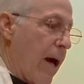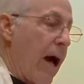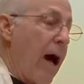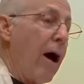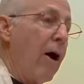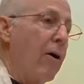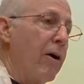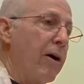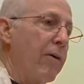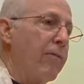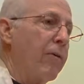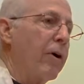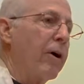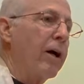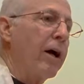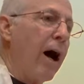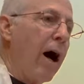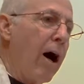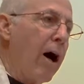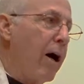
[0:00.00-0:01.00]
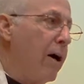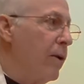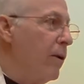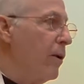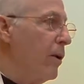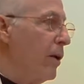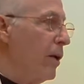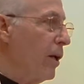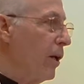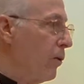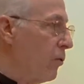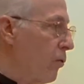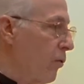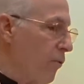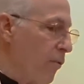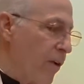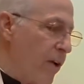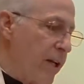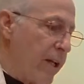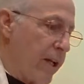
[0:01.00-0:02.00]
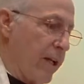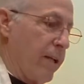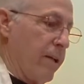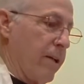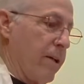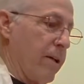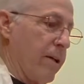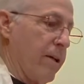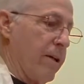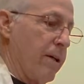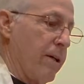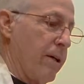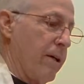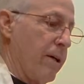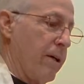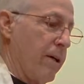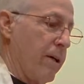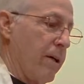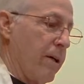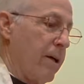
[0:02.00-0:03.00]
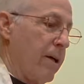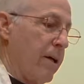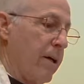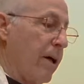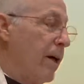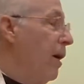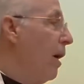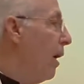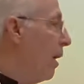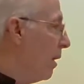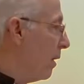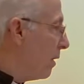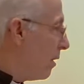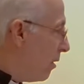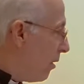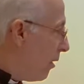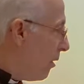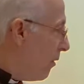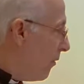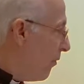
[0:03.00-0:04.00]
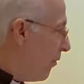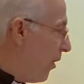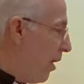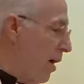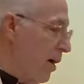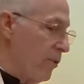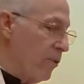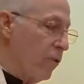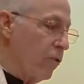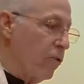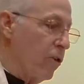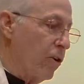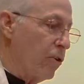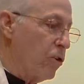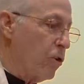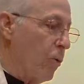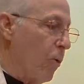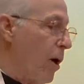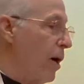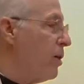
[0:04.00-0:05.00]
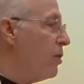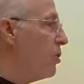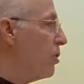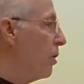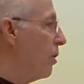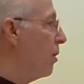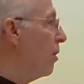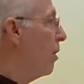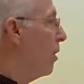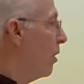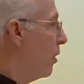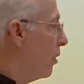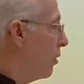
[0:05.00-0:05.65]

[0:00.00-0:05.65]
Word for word: However, God intervened and clarified the situation.